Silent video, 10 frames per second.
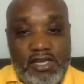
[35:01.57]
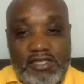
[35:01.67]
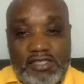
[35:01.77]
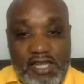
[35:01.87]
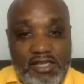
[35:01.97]
on
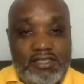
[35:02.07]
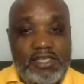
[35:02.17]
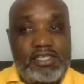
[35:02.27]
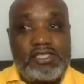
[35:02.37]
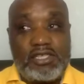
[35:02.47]
the
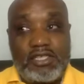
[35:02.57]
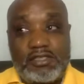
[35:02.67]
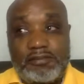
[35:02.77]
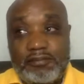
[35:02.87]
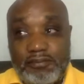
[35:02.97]
sanitation
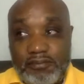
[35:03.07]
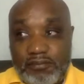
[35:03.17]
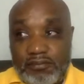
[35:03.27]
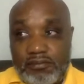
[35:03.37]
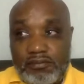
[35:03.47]
and
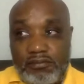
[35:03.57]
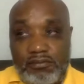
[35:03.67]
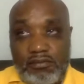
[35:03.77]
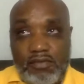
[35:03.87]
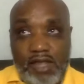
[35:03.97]

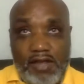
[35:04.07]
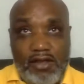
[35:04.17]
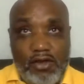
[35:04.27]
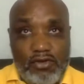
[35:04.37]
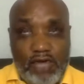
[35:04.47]
and
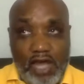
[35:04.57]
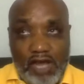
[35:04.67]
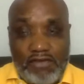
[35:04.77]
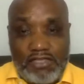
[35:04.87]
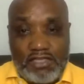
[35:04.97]
how to
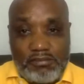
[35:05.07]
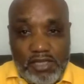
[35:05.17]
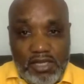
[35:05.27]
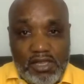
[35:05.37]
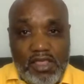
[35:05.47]
harvest the
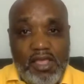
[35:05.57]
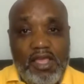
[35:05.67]
milk